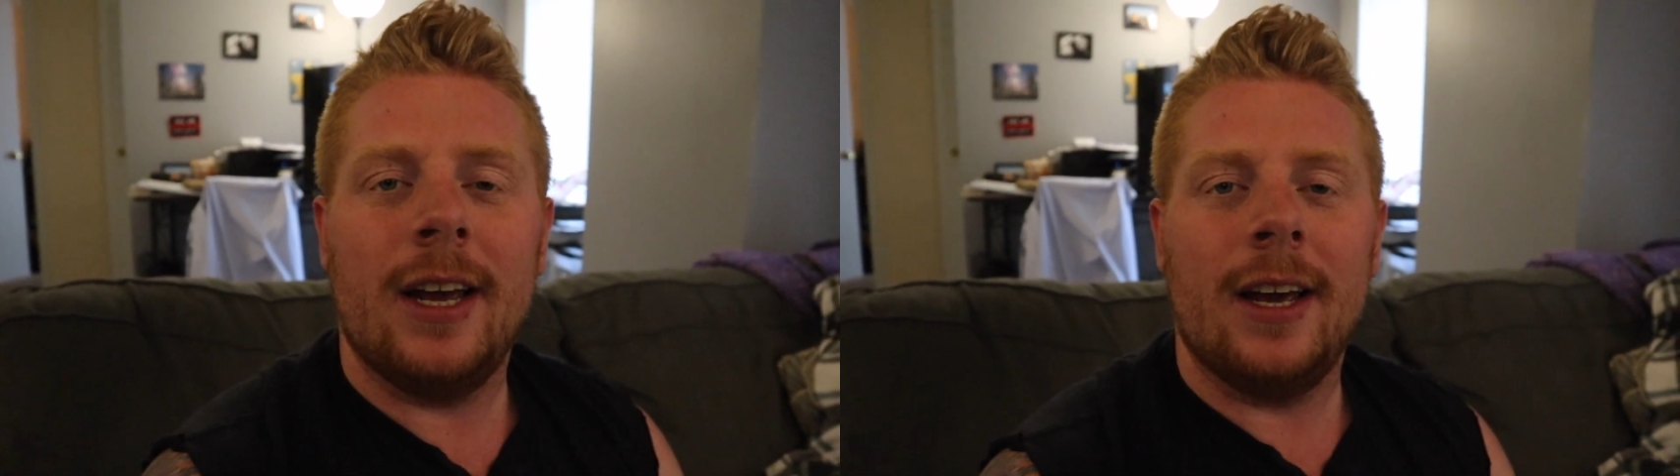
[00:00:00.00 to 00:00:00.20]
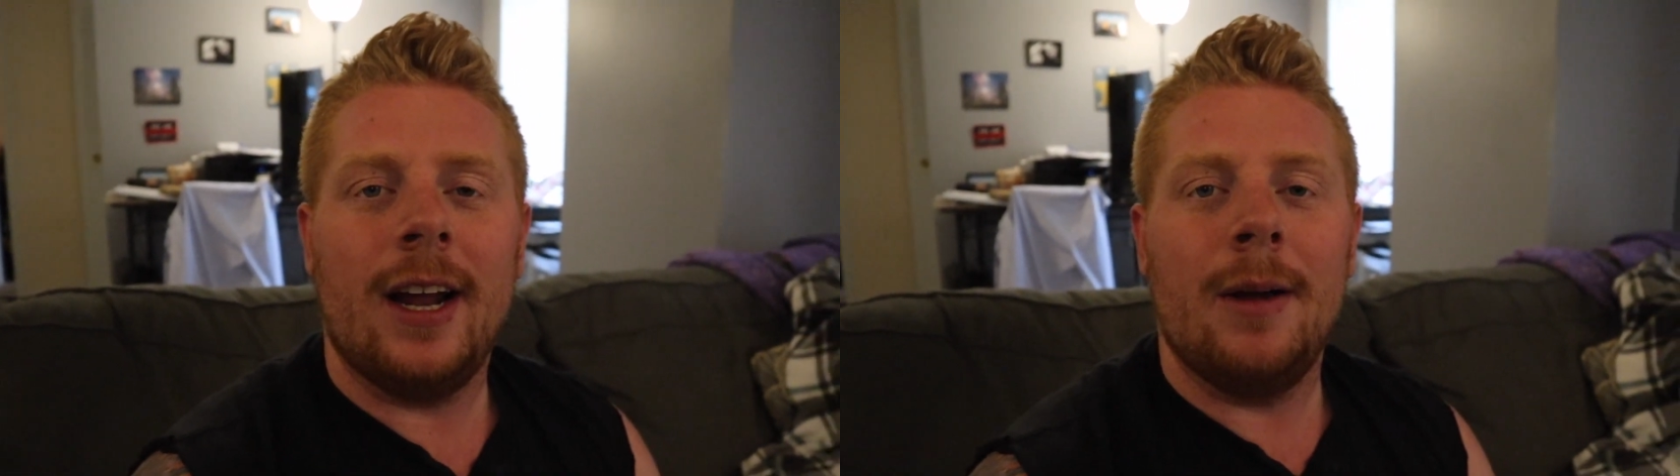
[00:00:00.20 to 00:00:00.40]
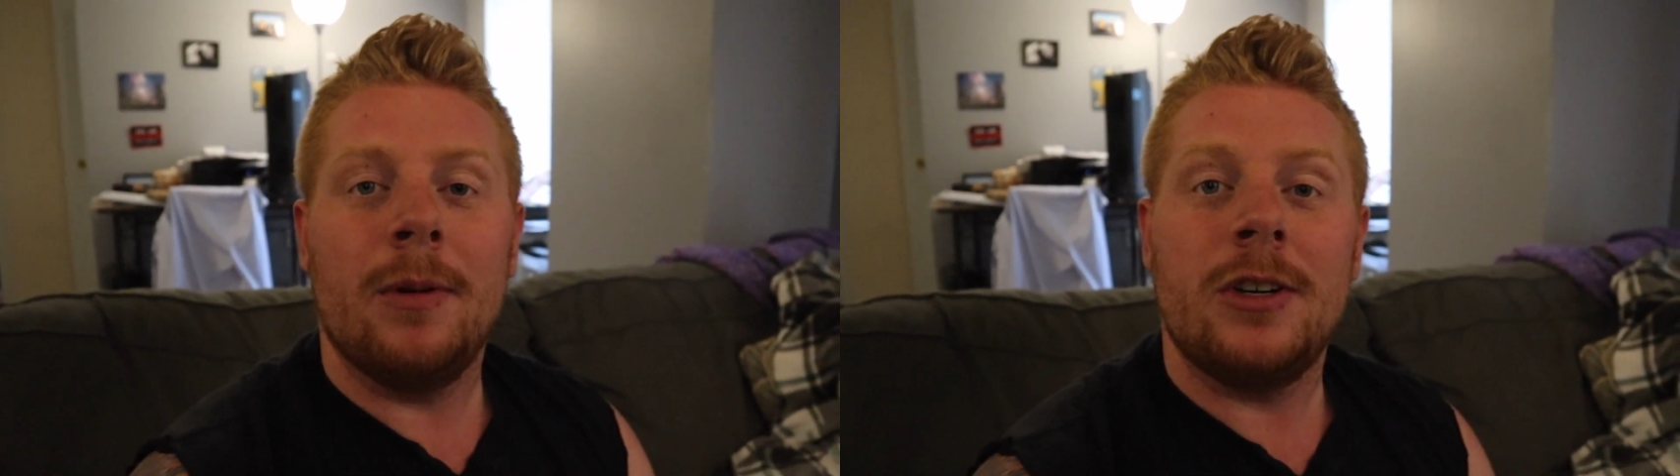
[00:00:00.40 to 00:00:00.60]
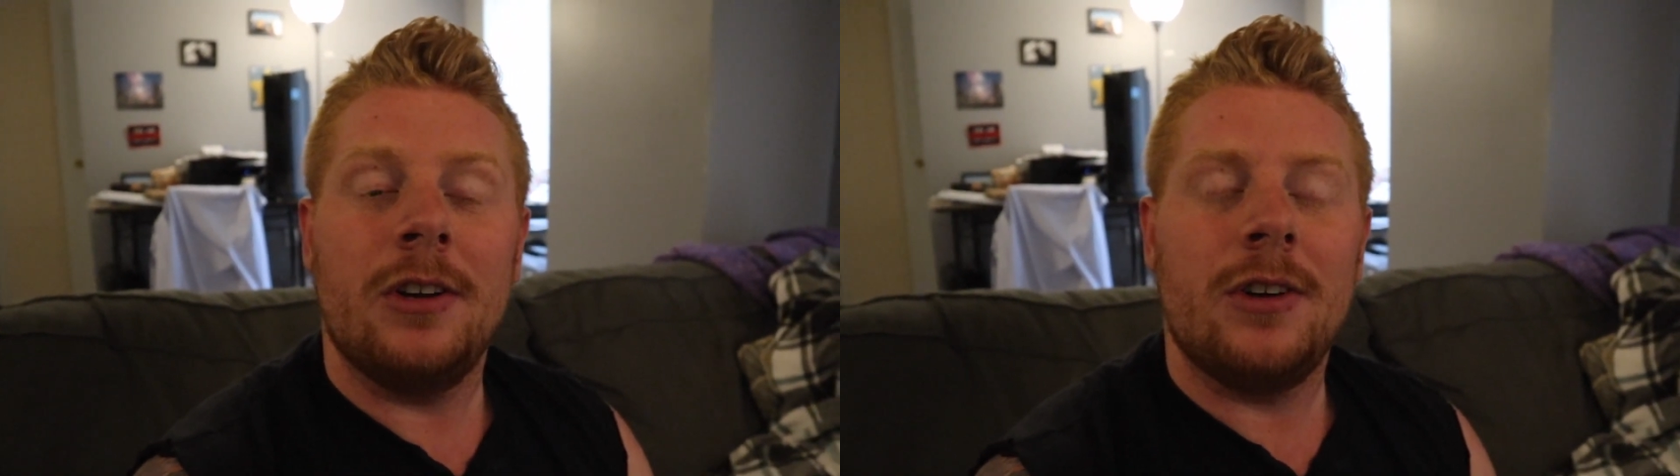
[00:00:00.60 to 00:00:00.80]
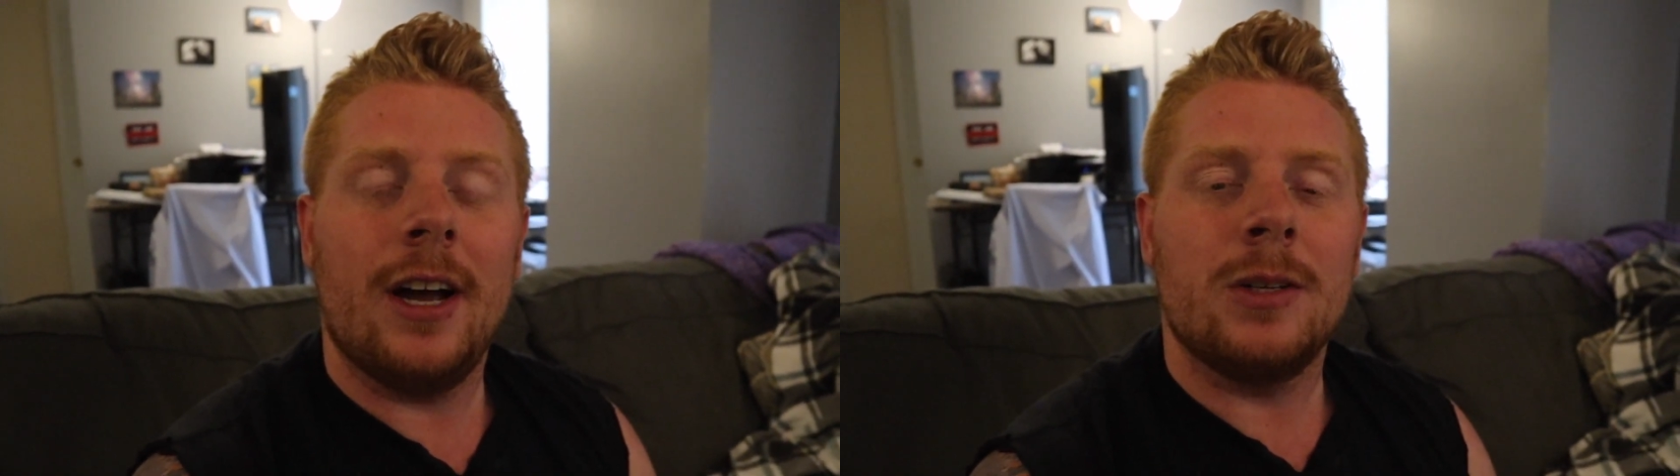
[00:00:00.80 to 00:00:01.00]
and I
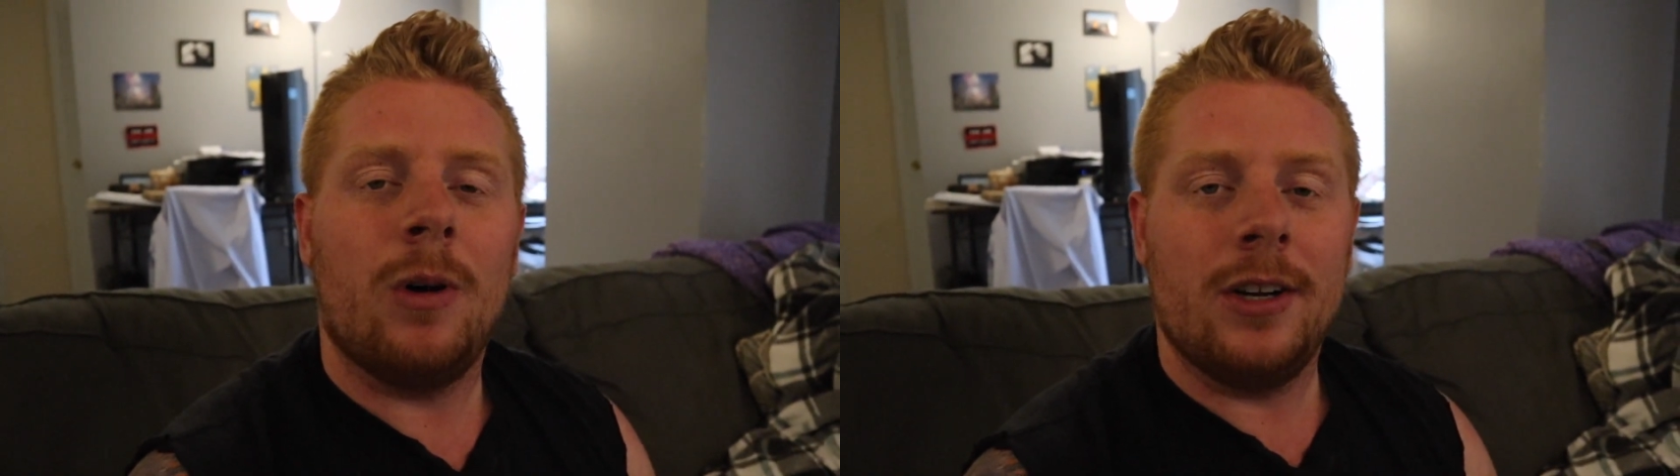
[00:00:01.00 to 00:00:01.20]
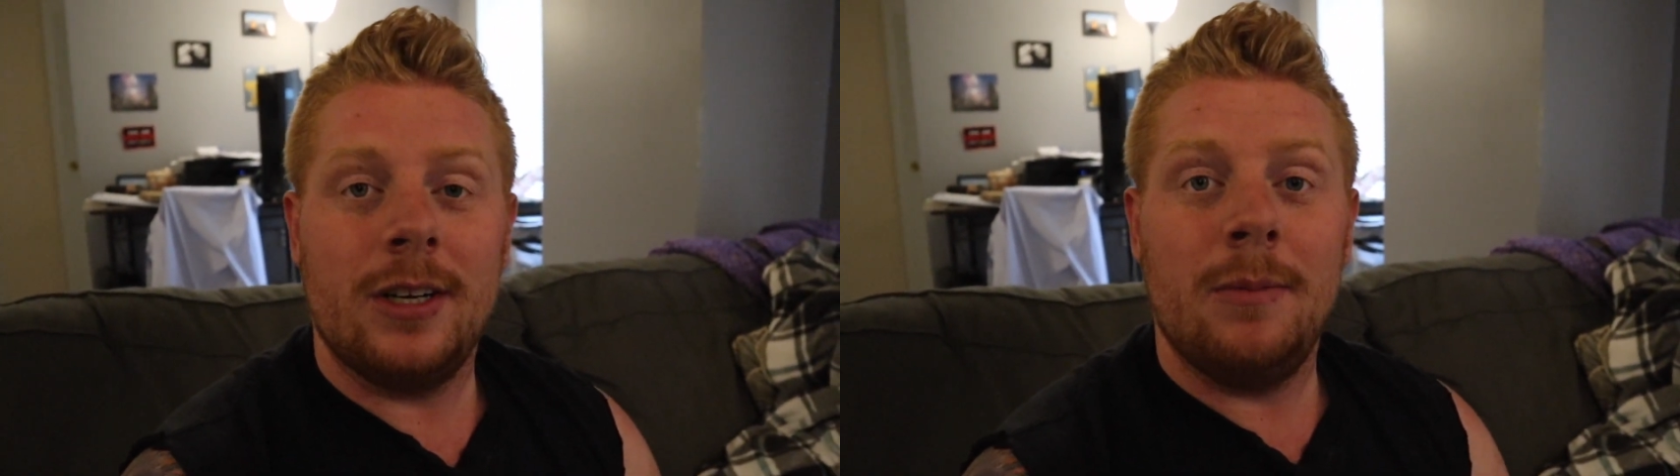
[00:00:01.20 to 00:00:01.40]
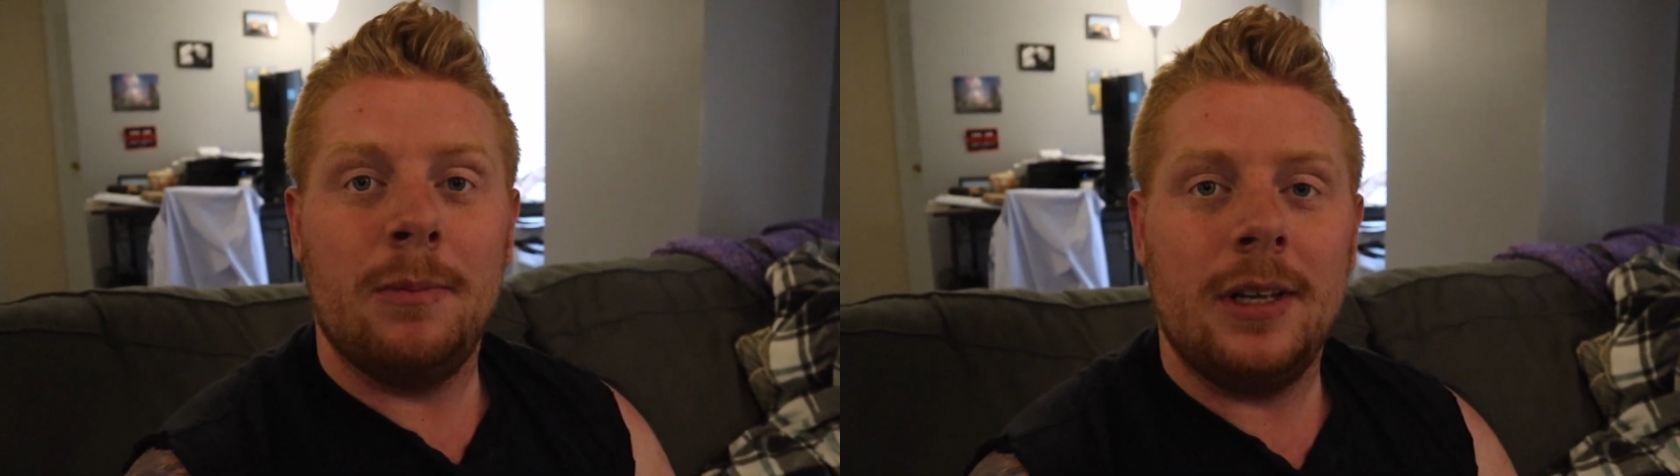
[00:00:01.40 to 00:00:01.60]
appreciate you guys watching.